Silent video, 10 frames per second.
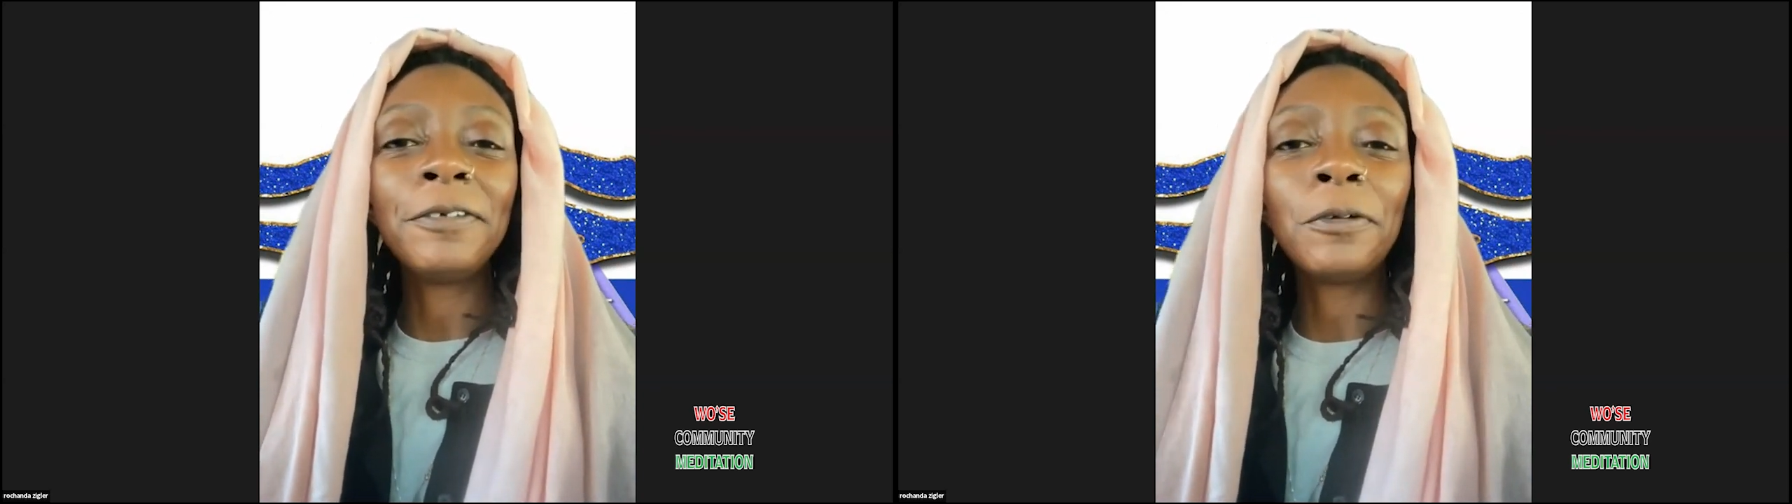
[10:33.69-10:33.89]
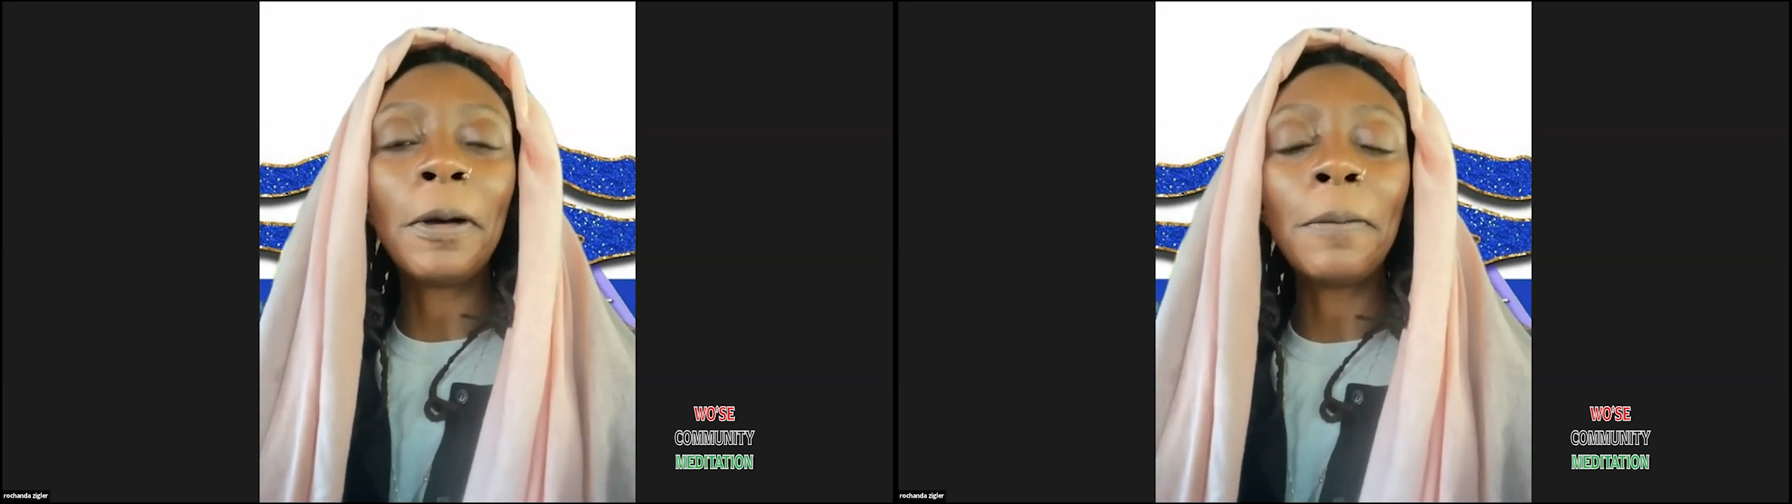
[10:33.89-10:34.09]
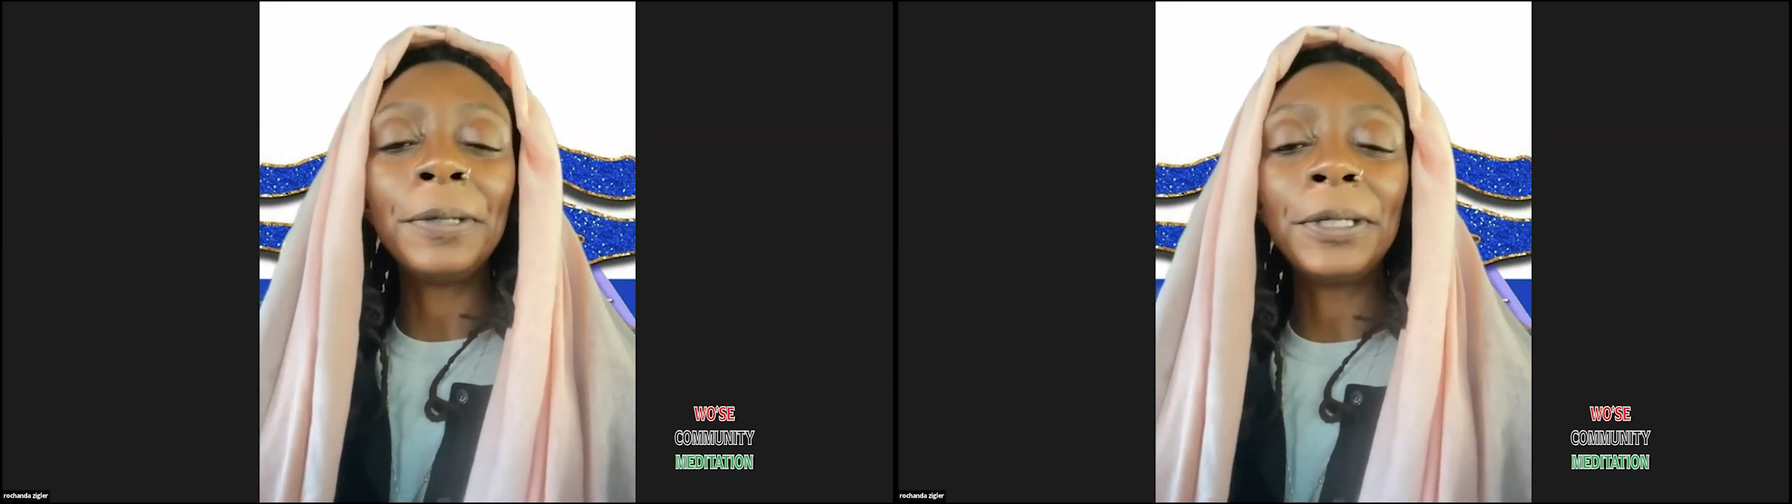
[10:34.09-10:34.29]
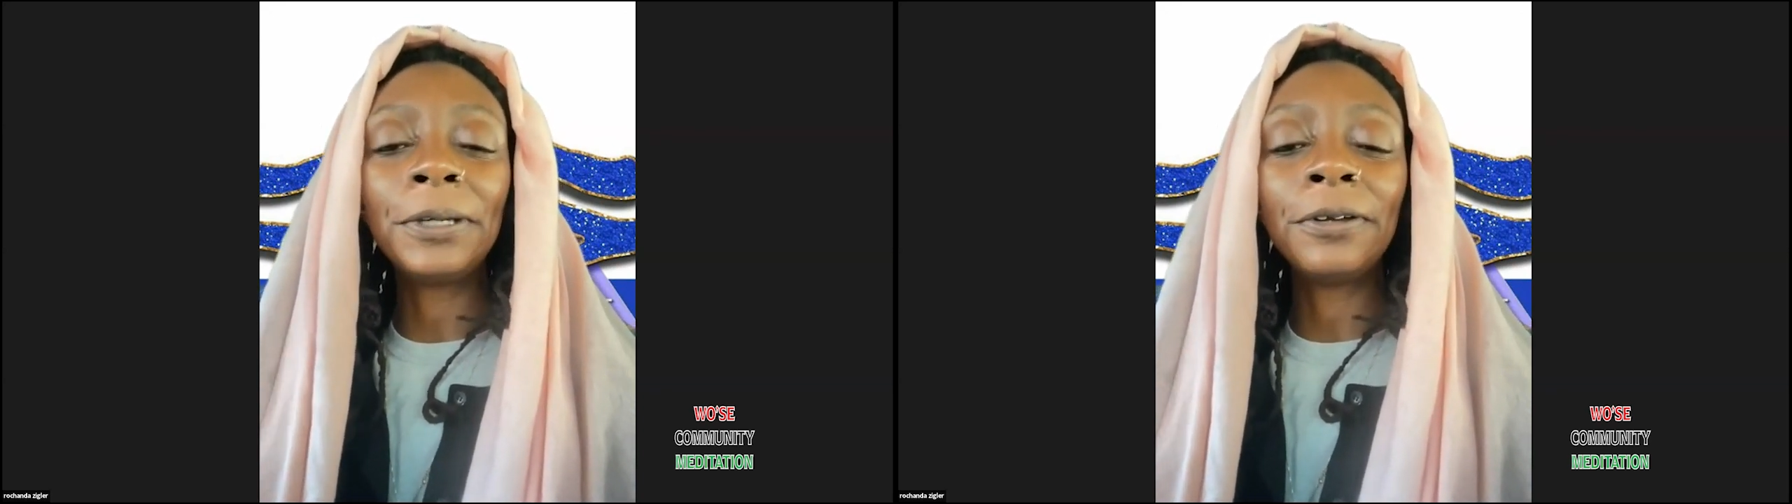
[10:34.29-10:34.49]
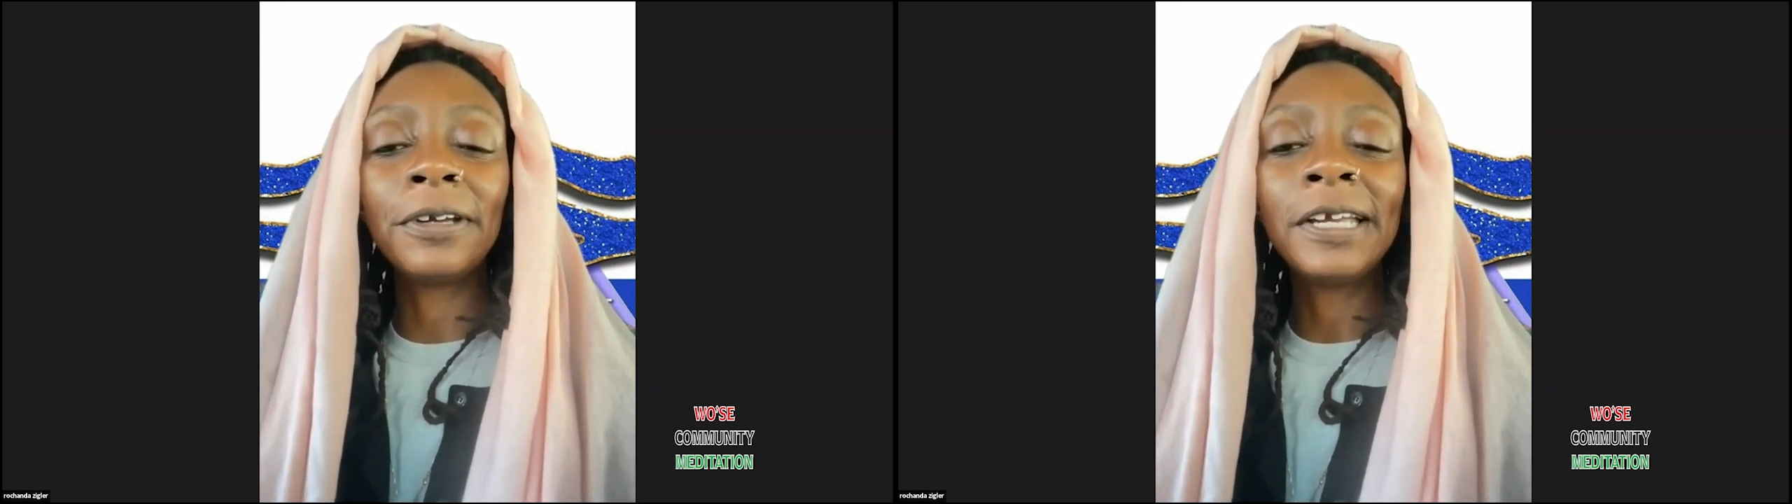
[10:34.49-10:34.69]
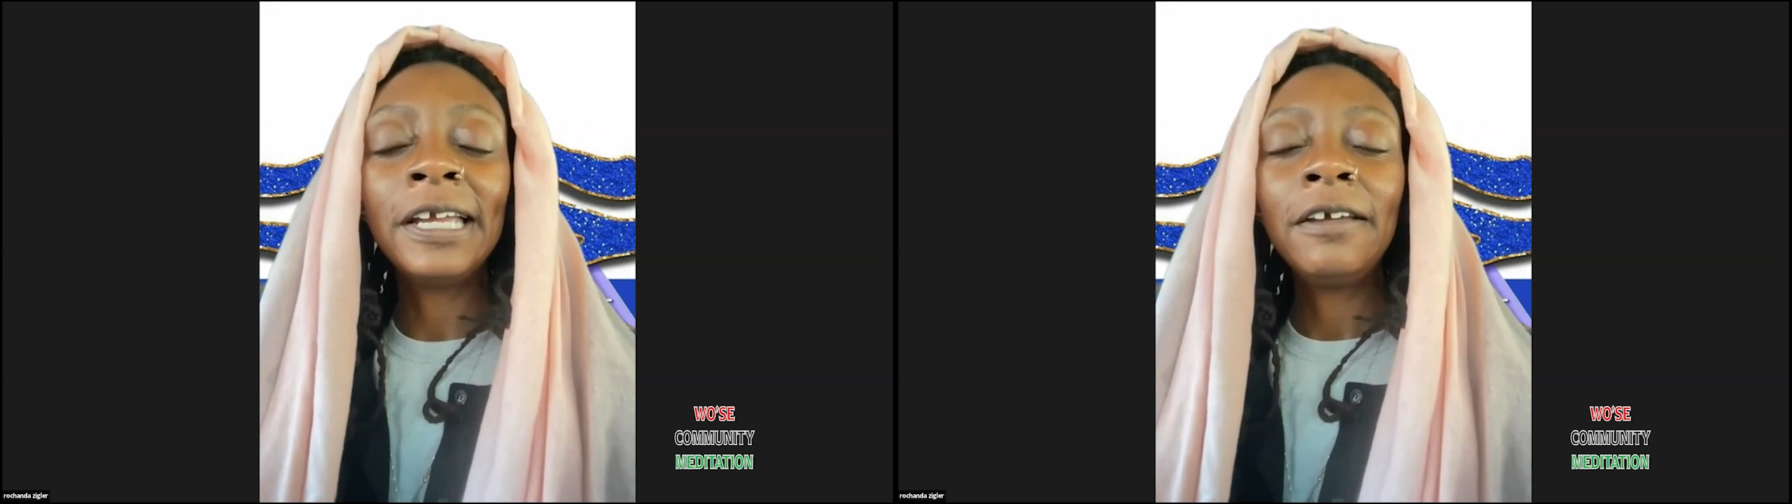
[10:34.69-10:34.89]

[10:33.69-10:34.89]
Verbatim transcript: you up here